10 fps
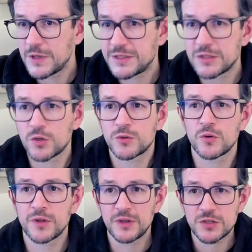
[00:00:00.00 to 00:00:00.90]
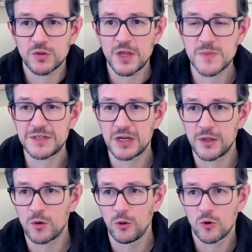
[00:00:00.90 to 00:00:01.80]
That's it. So that's
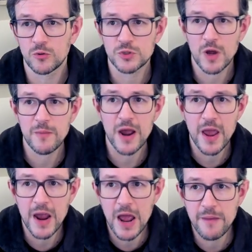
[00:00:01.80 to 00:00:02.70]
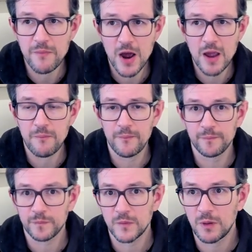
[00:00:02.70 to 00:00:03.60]
basically the whole code. So I
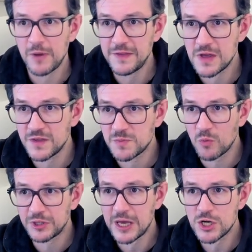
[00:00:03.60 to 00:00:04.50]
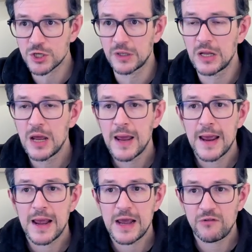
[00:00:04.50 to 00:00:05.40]
maintain this permutation
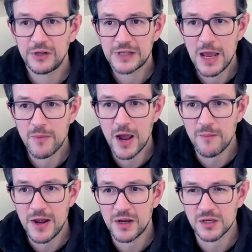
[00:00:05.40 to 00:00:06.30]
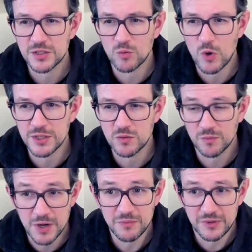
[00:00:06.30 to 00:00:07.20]
every time I make a once,
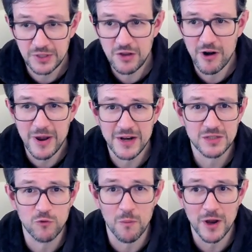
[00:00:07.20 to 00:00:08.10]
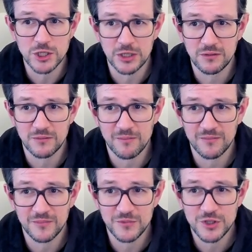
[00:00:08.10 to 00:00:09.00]
but here I make a swap actually.
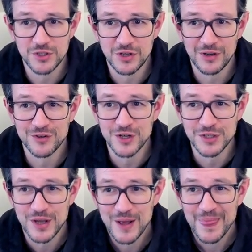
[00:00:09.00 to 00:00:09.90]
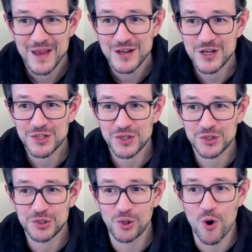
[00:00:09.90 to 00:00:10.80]
It's just
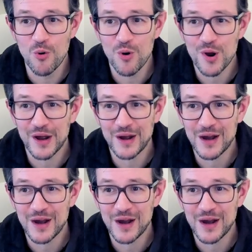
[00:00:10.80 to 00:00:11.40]
slow